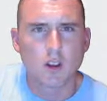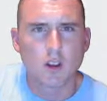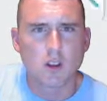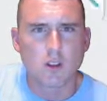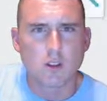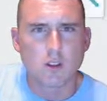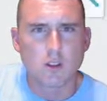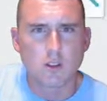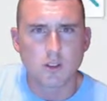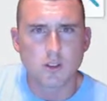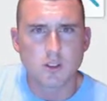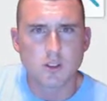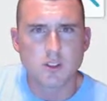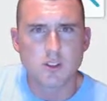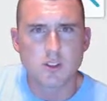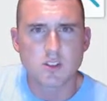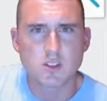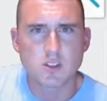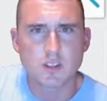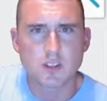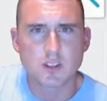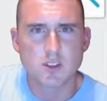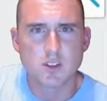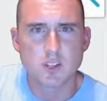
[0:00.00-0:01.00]
So this is
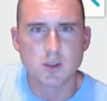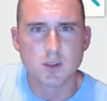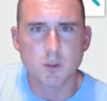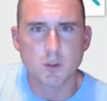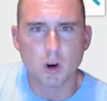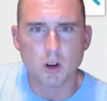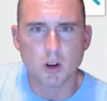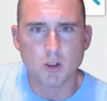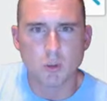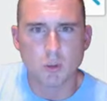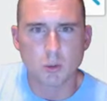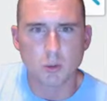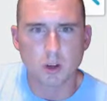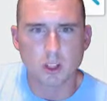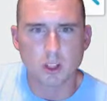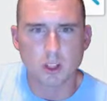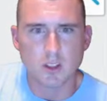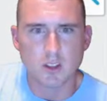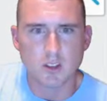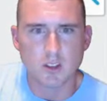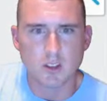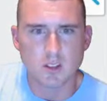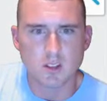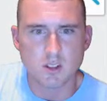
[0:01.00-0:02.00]
not the same article, but it
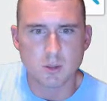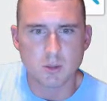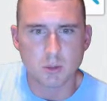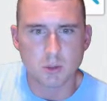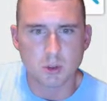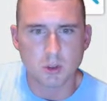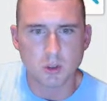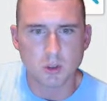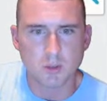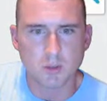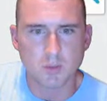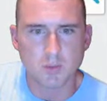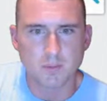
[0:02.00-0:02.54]
is similar.